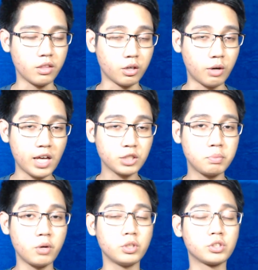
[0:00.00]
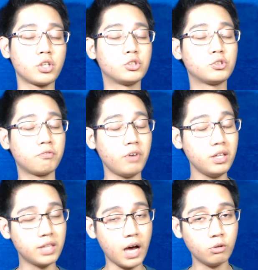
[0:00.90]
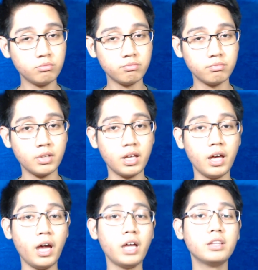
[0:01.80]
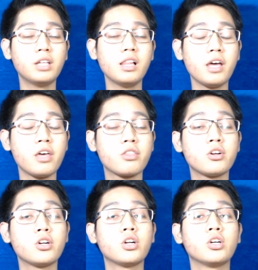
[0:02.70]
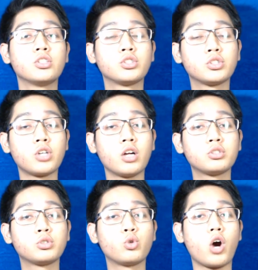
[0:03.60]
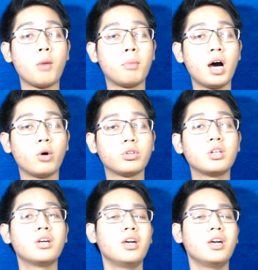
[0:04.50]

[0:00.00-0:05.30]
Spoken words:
The raspberry starts to fade down and the leather starts to come out.